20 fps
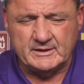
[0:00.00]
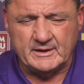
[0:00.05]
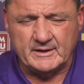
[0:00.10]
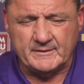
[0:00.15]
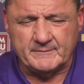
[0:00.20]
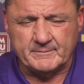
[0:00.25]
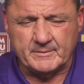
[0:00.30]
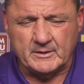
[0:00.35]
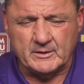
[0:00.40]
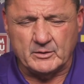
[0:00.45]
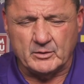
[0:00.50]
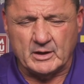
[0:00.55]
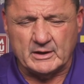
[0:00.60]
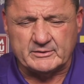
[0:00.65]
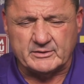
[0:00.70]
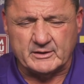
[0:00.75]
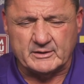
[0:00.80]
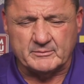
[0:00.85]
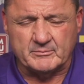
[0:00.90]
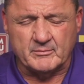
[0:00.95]
Yeah, you know, I
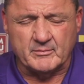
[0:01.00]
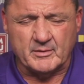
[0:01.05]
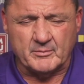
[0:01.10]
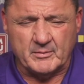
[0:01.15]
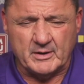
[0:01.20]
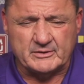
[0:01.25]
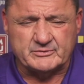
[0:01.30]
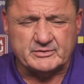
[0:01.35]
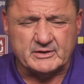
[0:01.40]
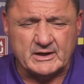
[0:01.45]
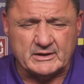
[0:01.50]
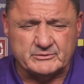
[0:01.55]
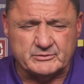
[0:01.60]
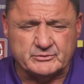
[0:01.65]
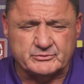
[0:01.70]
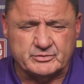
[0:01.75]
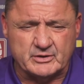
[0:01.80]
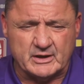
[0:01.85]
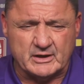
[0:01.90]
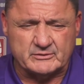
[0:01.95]
think Mason has a
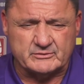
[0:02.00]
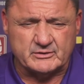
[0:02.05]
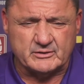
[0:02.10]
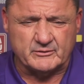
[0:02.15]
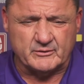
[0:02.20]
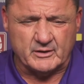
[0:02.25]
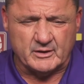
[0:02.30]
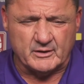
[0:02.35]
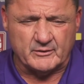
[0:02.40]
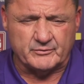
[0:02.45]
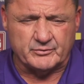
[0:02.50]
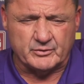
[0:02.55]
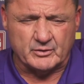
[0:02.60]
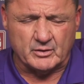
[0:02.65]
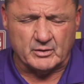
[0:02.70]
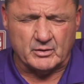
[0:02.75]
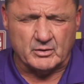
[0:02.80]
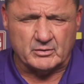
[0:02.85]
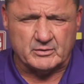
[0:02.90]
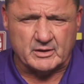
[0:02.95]
chance. If you
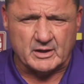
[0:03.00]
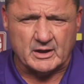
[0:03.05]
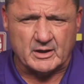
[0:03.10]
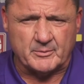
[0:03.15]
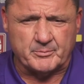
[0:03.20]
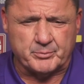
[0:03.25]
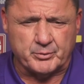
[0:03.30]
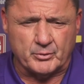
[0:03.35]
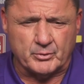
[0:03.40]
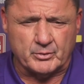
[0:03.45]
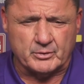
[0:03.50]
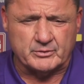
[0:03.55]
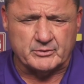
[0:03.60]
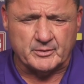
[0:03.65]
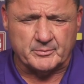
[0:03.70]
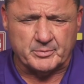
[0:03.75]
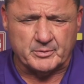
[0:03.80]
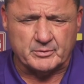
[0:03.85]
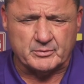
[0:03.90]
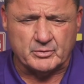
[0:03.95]
look at a
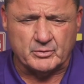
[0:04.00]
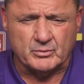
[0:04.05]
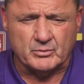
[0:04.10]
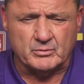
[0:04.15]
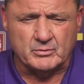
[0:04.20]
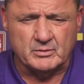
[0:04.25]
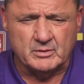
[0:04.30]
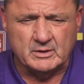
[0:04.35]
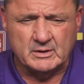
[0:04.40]
prototypical